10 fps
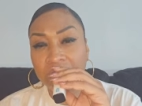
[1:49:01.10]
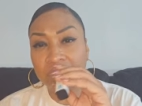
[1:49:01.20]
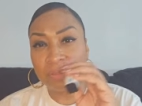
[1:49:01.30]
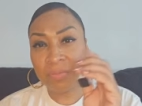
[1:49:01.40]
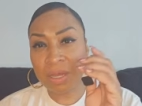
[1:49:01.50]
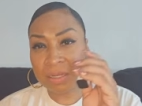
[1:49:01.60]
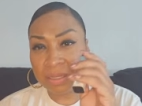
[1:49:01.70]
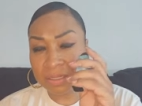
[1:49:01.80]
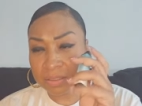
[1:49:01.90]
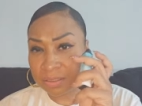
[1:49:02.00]
with somebody
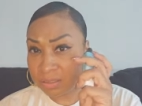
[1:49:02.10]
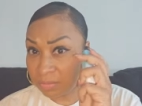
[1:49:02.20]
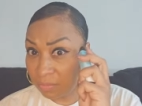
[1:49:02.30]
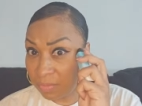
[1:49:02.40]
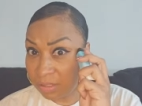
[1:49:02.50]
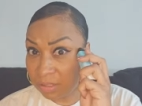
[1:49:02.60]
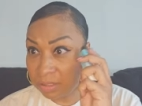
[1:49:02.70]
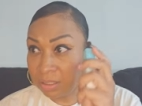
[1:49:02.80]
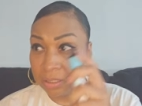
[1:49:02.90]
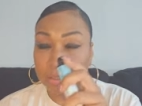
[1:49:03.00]
that's mentally
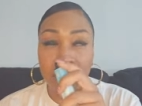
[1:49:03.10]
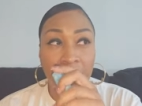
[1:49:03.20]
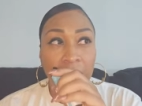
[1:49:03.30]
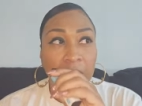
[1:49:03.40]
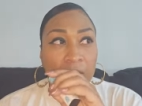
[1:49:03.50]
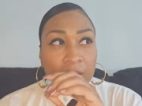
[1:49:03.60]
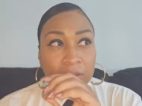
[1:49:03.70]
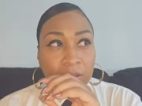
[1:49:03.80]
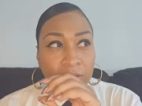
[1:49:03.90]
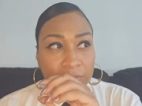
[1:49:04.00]
there.
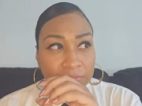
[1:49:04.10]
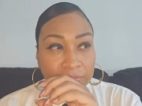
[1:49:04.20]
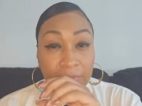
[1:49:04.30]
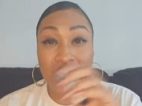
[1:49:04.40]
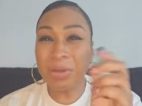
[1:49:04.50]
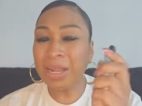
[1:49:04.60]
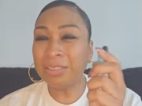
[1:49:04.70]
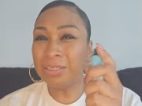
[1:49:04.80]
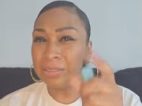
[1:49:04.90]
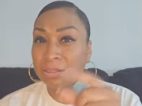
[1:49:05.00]
So, but I
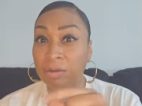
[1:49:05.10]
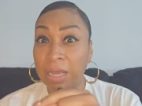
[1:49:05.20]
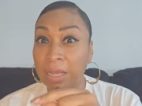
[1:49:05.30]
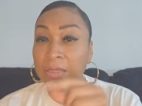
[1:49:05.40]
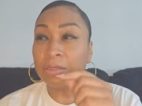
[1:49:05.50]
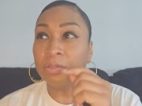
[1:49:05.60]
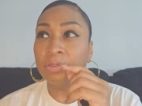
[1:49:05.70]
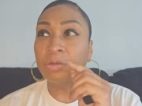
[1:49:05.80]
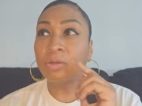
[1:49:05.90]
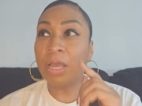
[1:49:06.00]
just don't. You,
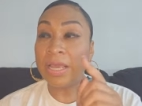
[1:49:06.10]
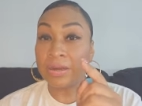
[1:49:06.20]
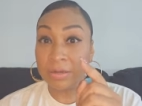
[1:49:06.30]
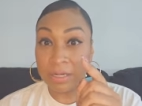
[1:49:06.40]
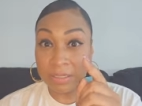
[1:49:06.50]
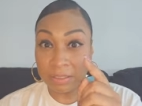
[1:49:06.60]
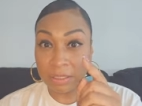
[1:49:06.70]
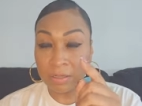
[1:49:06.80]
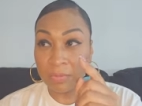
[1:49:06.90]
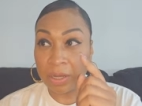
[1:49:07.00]
you, here, here's the
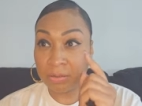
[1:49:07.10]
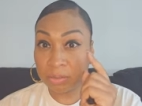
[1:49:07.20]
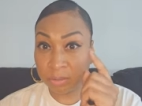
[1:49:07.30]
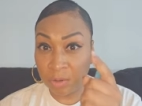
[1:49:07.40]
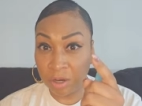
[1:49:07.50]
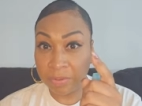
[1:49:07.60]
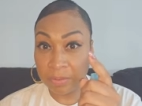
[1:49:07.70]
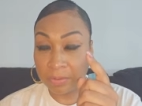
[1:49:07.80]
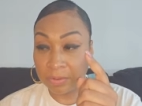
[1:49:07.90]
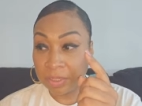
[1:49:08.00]
thing about smart
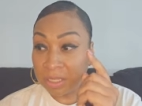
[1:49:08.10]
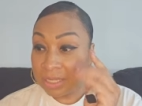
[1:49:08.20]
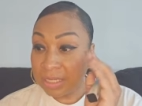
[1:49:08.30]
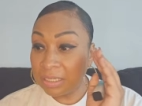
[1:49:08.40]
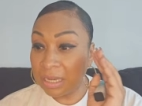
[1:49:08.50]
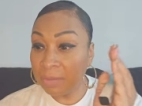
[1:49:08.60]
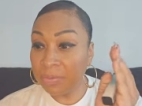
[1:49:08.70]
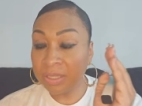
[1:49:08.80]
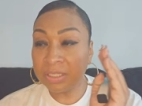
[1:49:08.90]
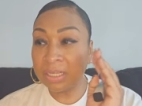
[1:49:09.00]
people. You gotta
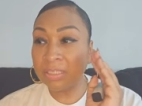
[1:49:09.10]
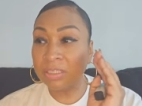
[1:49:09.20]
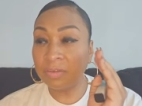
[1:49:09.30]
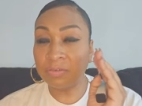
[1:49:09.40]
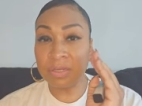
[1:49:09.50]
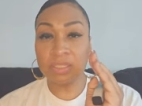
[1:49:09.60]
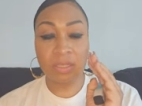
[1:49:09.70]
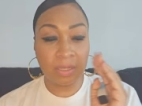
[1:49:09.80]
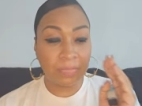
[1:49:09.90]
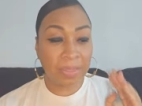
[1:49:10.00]
be. There's a difference.
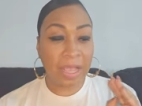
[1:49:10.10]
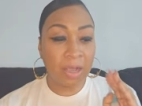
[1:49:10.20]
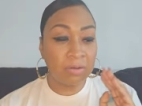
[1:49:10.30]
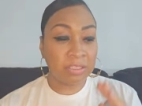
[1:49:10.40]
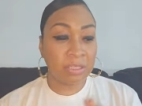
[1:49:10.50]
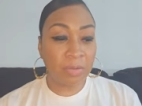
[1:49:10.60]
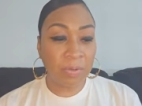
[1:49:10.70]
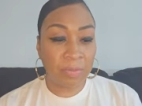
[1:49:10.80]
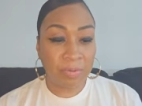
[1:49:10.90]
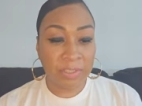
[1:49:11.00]
I always tell
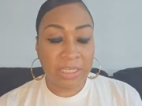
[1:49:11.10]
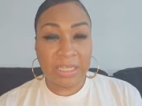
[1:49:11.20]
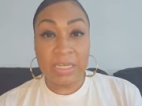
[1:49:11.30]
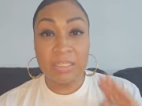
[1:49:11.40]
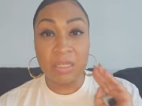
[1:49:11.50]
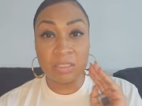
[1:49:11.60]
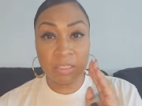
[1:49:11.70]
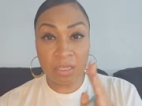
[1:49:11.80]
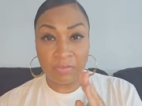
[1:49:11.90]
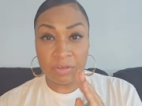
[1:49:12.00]
people, there's a
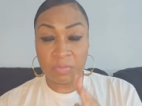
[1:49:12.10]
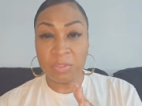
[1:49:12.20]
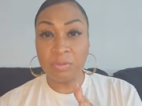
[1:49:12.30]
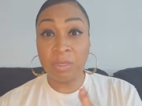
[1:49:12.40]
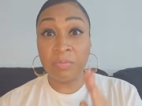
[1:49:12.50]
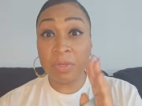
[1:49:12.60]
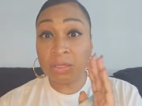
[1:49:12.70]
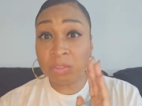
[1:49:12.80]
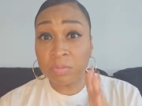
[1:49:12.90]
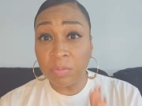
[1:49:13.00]
difference between being
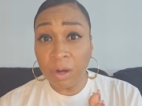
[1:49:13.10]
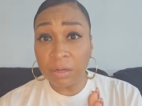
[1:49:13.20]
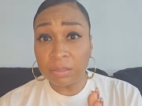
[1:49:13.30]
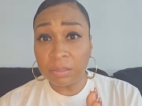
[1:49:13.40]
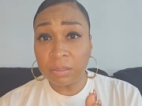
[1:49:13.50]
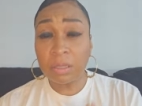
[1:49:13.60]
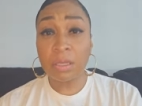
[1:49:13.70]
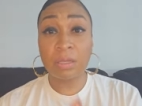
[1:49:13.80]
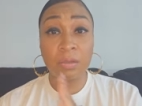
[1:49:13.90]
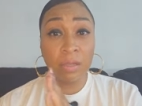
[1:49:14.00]
smart,
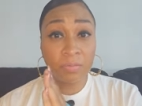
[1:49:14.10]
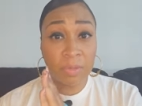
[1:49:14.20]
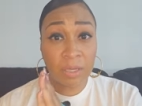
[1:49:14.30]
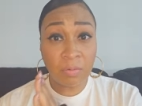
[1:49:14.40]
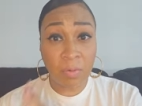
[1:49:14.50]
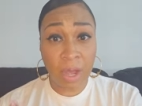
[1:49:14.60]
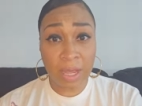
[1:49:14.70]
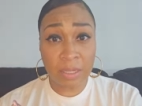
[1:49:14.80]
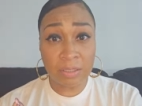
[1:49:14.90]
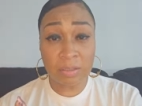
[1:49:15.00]
being
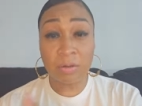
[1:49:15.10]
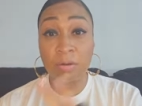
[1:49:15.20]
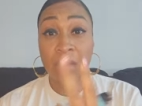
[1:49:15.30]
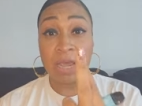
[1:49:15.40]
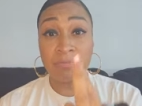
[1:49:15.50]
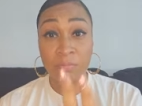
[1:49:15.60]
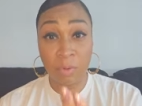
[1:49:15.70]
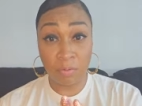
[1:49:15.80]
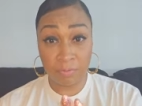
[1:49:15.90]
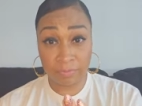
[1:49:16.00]
wise, or having both.